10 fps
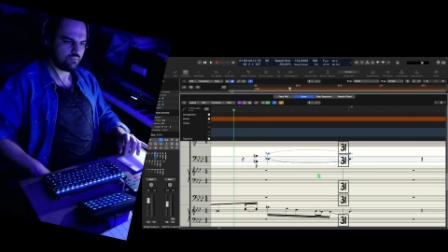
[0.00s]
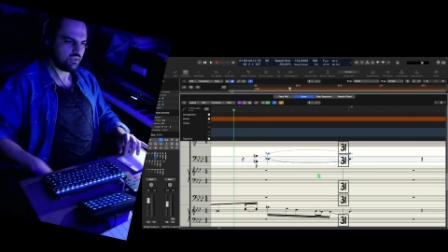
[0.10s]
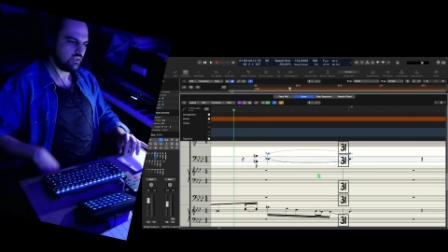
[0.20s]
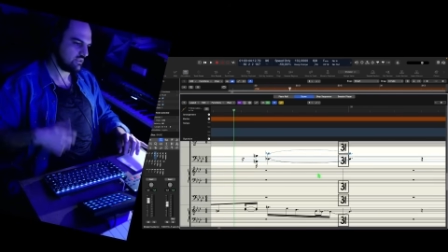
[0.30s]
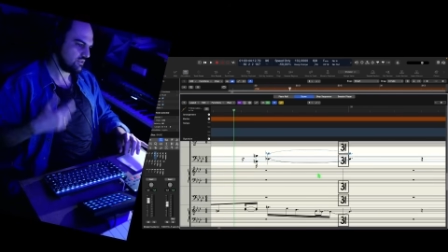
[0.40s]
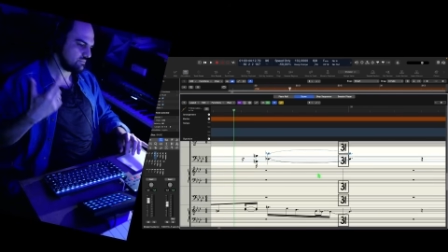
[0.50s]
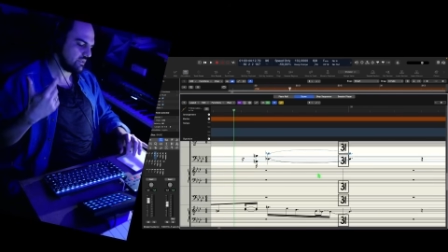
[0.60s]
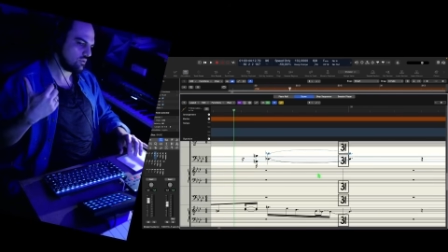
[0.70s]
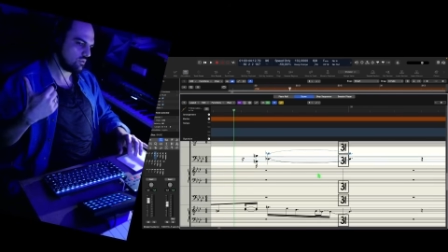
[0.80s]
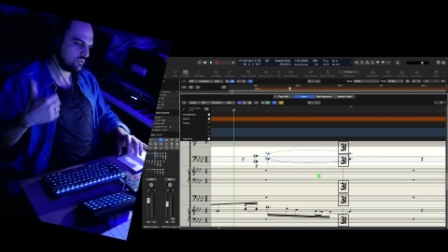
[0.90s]
And there is my
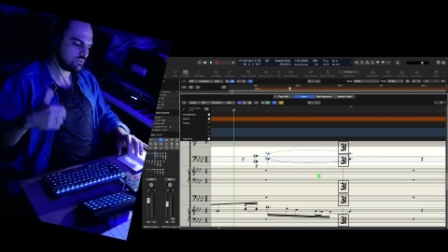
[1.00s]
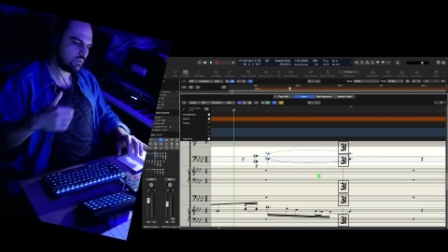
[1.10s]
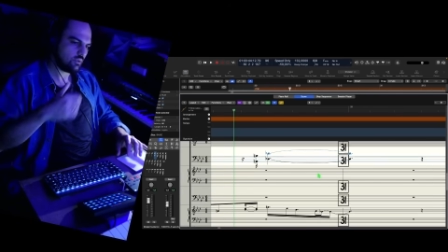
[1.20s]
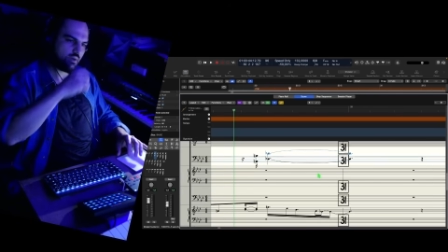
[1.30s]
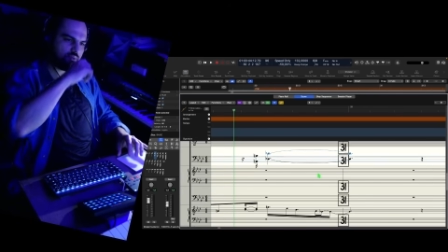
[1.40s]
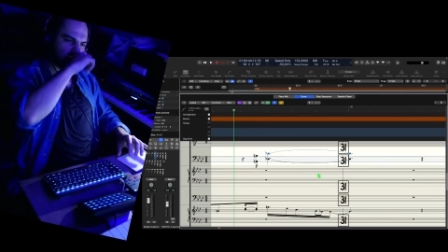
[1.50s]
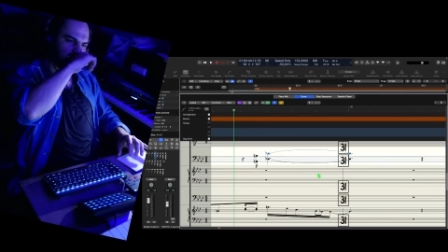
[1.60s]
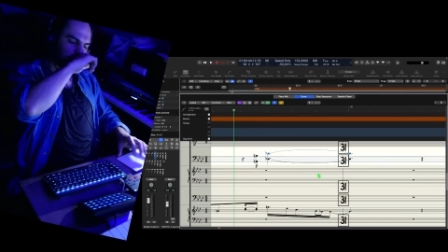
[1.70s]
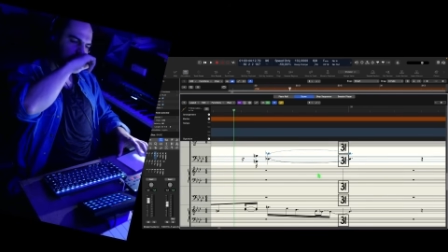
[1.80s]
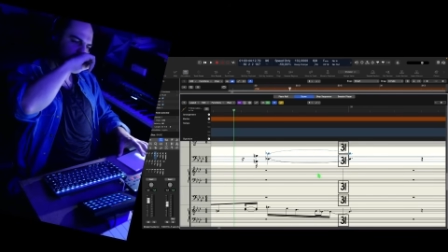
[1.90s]
course on my website,
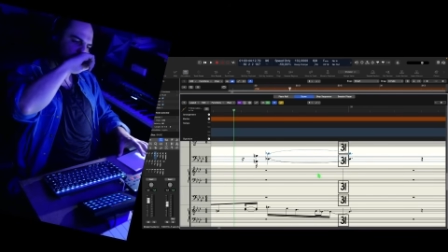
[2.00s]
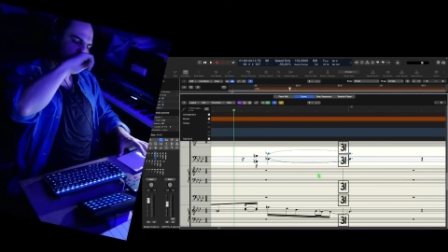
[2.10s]
by the way.